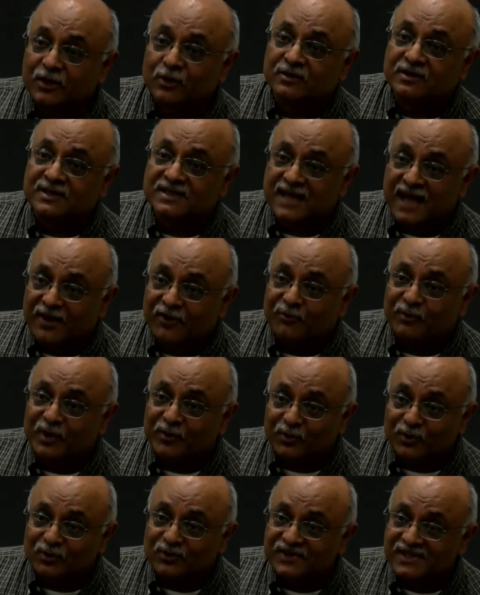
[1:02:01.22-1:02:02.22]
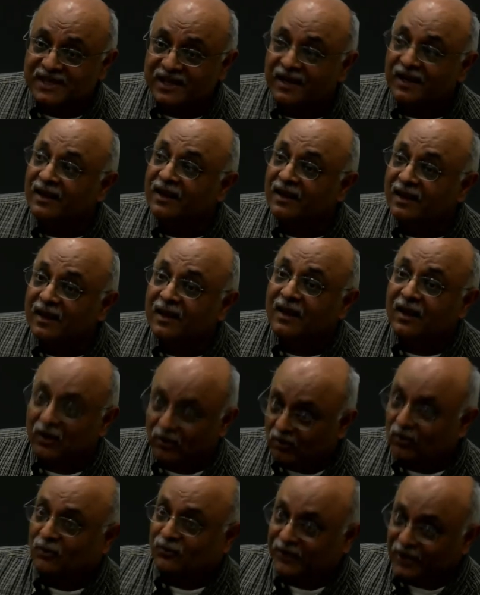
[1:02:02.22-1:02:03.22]
on the side of people who say, uh,
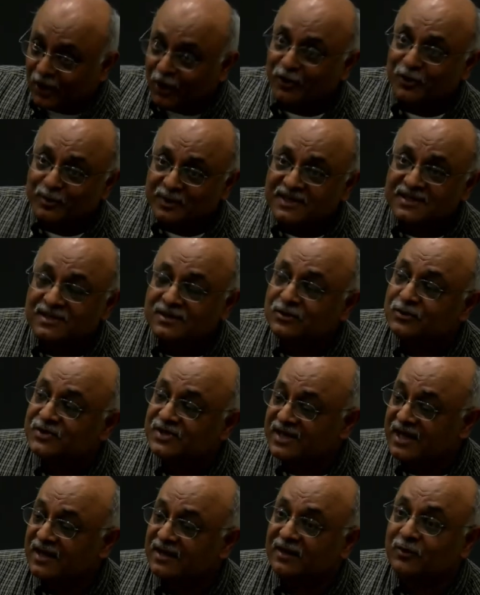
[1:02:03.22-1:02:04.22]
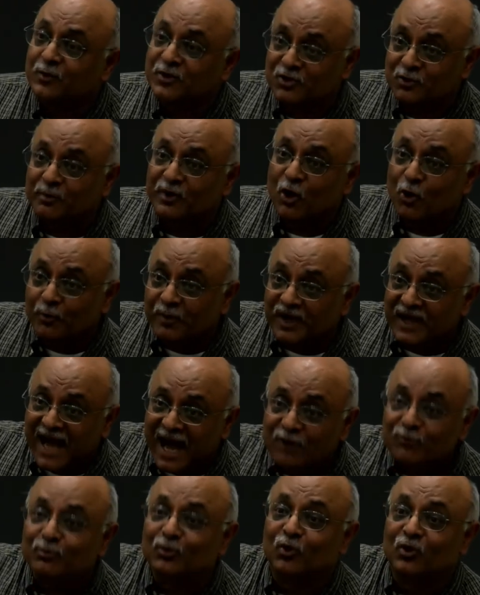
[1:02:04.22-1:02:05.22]
of economists who say that we should be opening
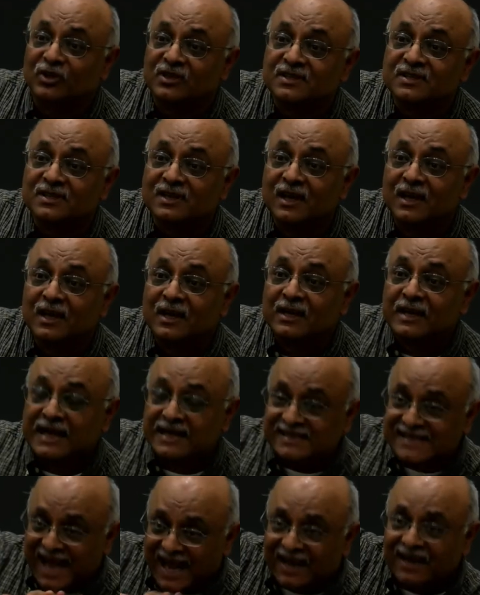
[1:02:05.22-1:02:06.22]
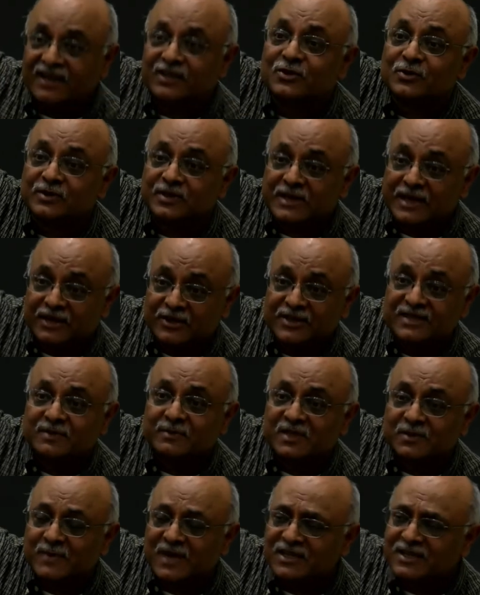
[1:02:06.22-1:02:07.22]
out borders exactly to address a
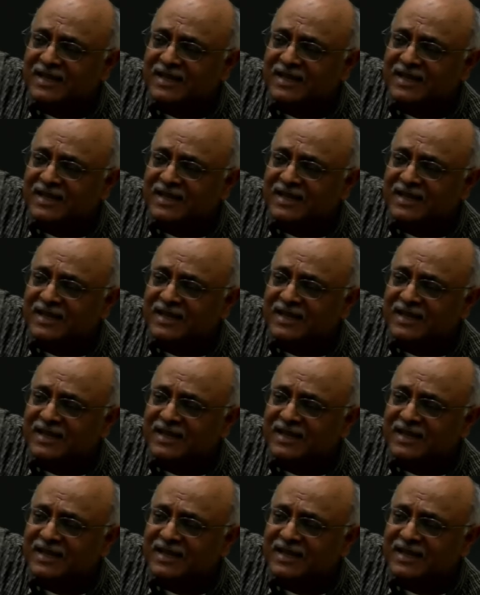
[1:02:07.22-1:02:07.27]
mismatch.